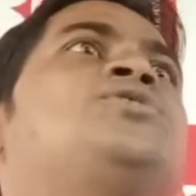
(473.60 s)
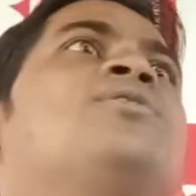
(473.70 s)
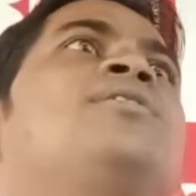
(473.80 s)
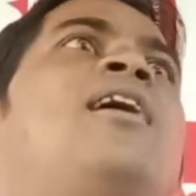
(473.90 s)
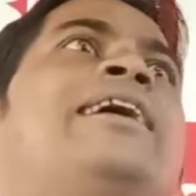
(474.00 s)
We
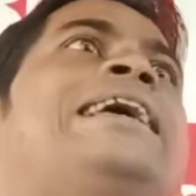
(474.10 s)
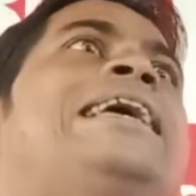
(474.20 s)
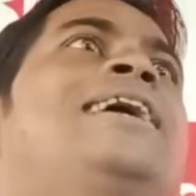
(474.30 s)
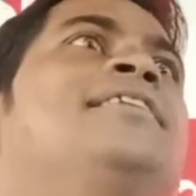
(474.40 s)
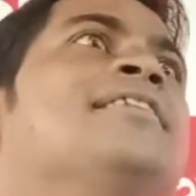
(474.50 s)
should not
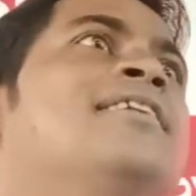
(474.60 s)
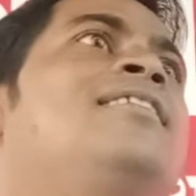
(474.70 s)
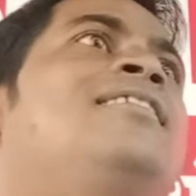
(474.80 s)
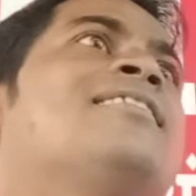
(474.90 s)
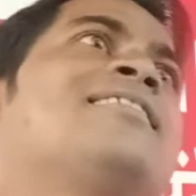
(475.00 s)
eat
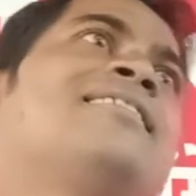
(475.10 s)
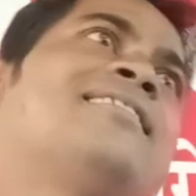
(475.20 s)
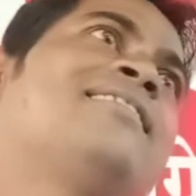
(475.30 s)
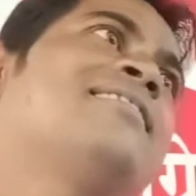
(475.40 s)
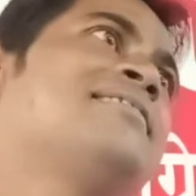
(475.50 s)

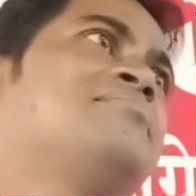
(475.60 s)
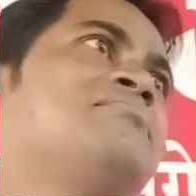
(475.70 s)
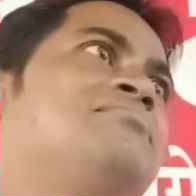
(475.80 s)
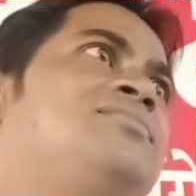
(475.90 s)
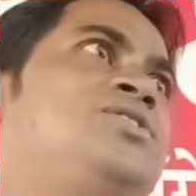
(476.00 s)

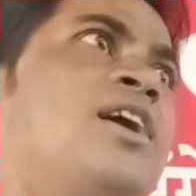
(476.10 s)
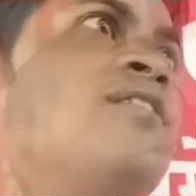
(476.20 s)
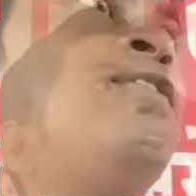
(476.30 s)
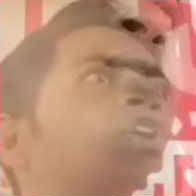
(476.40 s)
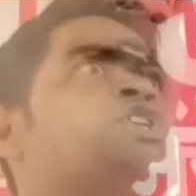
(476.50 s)

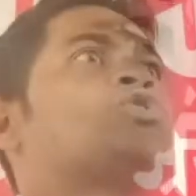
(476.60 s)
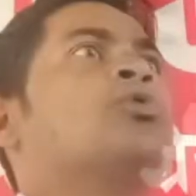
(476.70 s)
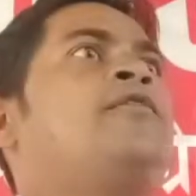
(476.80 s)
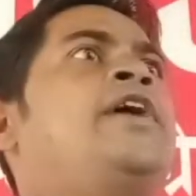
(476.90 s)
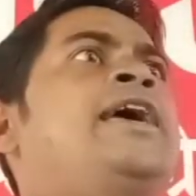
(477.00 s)
junk food.
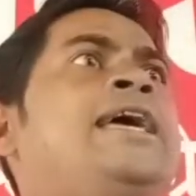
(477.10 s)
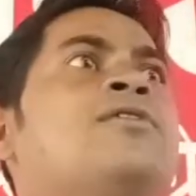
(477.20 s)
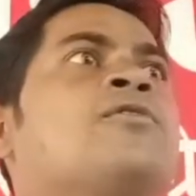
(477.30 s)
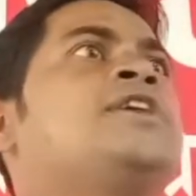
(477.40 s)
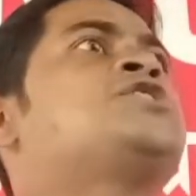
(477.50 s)
Should we
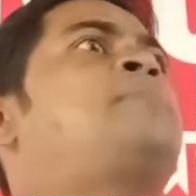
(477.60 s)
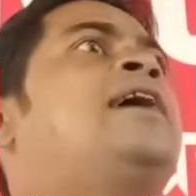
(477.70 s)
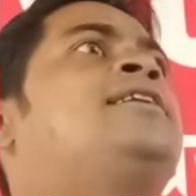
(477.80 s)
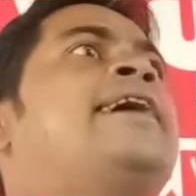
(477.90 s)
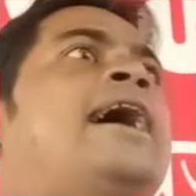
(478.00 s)

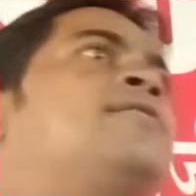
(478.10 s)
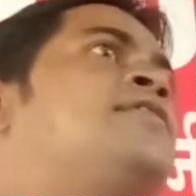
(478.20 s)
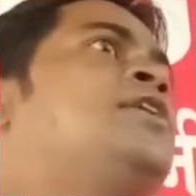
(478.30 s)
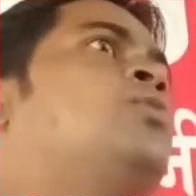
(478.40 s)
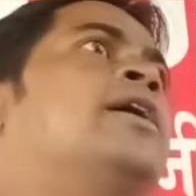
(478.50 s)
respect
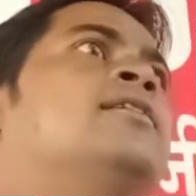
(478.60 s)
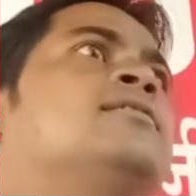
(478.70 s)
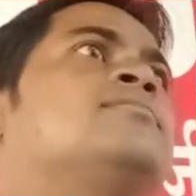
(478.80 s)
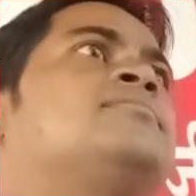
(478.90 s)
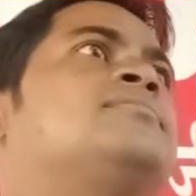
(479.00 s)
everyone?